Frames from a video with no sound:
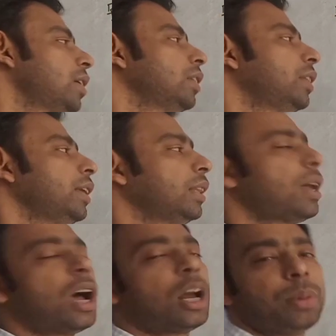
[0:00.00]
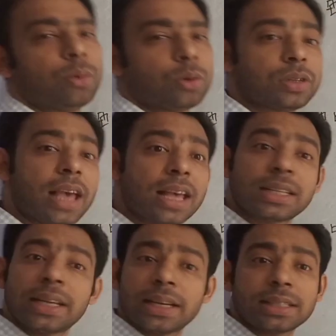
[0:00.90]
They are the herbivores. As
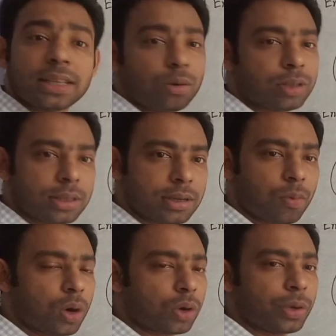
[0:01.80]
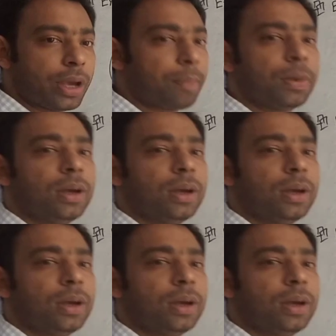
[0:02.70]
like as the ecosystem, what we have